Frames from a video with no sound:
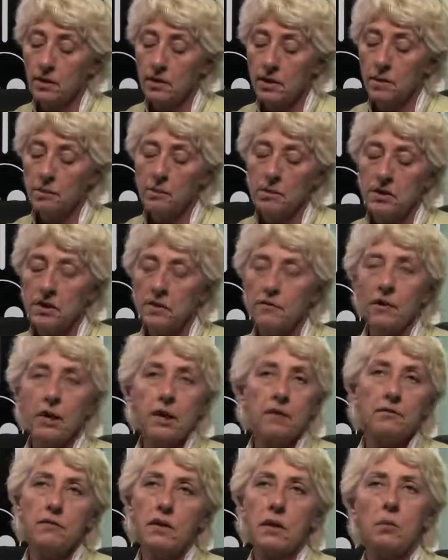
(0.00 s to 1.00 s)
So let me see if
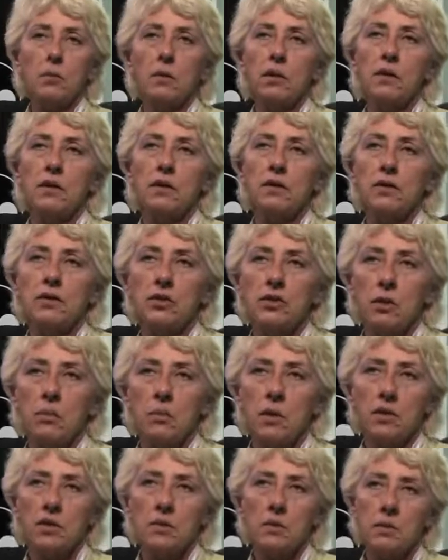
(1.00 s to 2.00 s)
I can find one of these to show
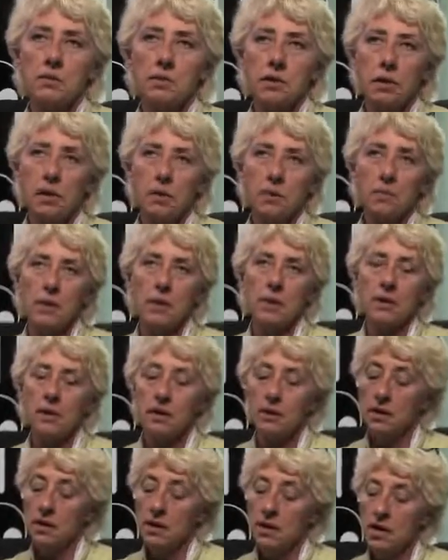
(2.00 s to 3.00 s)
Miles what I'm talking about
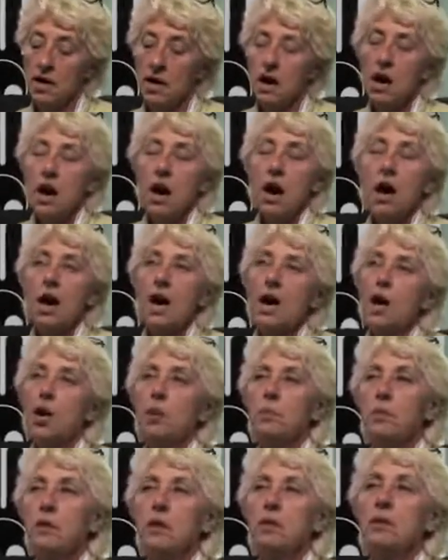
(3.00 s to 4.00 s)
here.
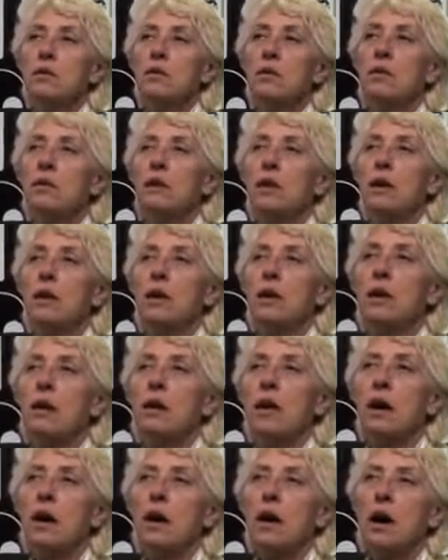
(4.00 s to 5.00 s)

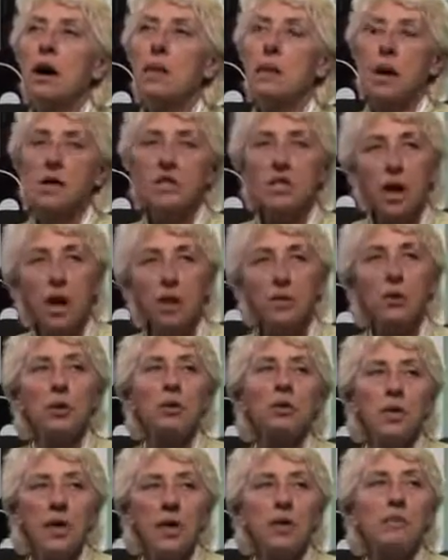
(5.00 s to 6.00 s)
I type
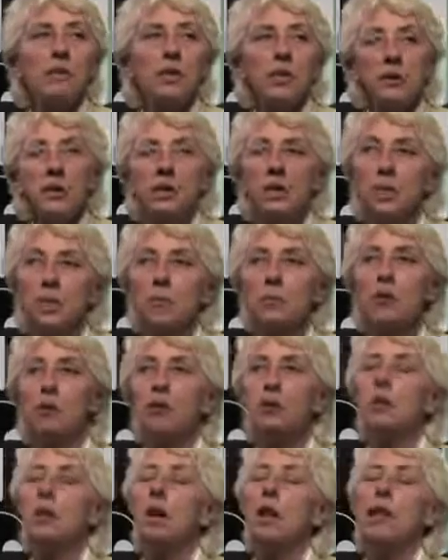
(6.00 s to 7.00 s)
her name into the
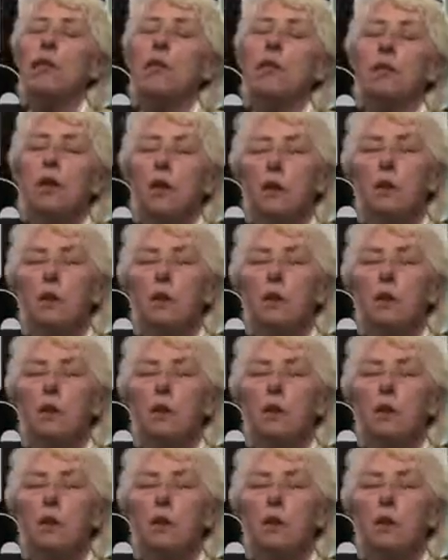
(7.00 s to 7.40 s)
computer, and